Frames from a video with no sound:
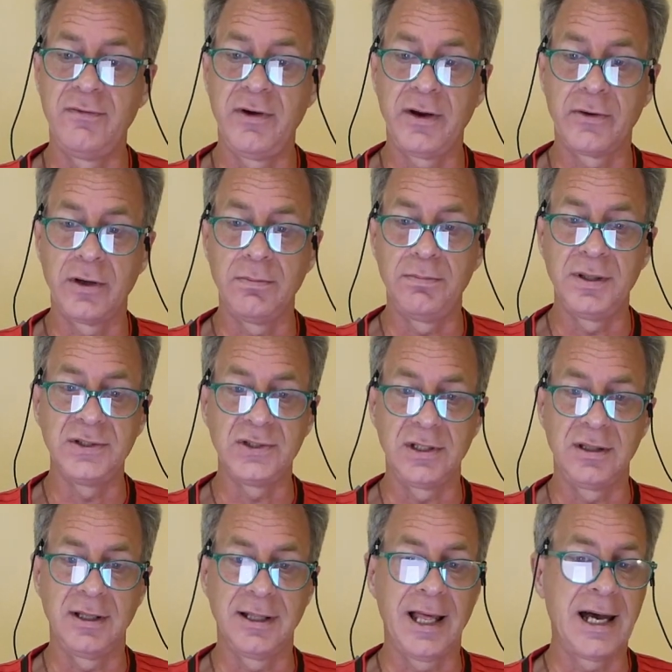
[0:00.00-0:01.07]
very busy
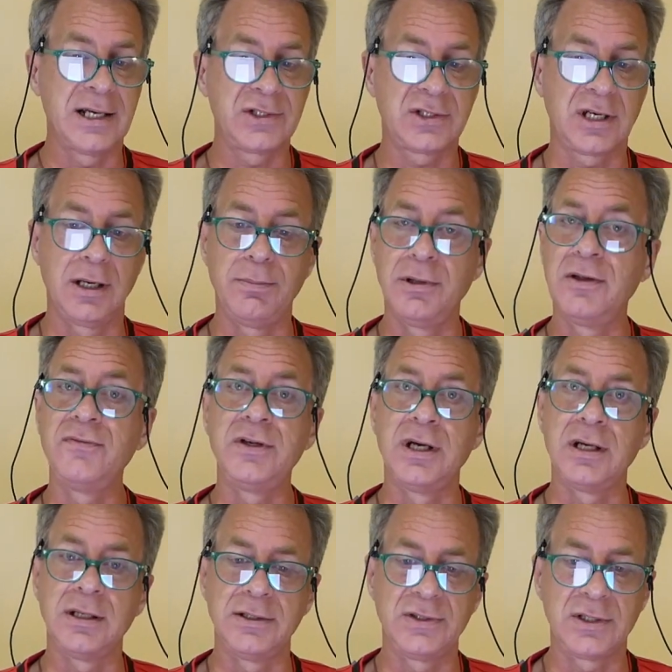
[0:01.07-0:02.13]
the last couple of
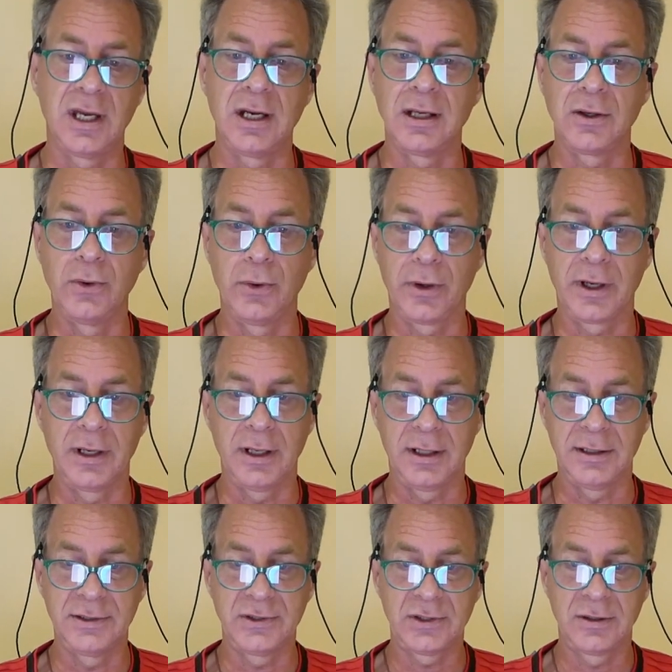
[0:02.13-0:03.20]
days getting
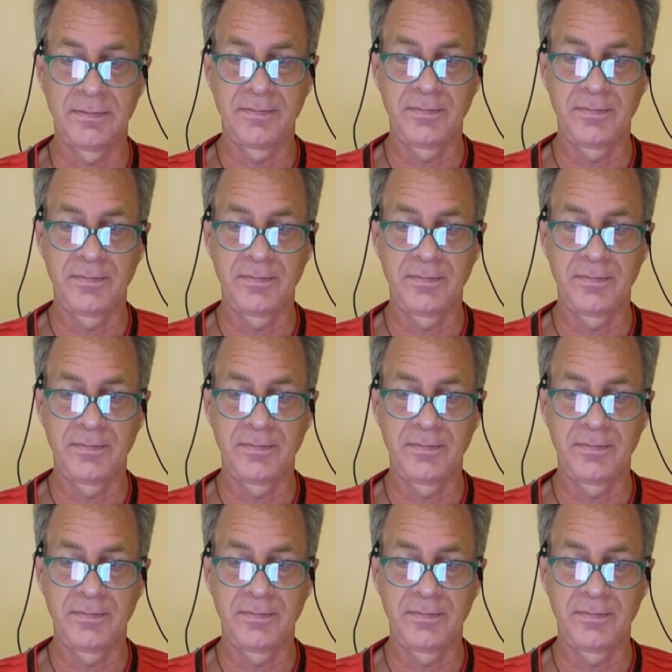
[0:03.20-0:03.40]
organized.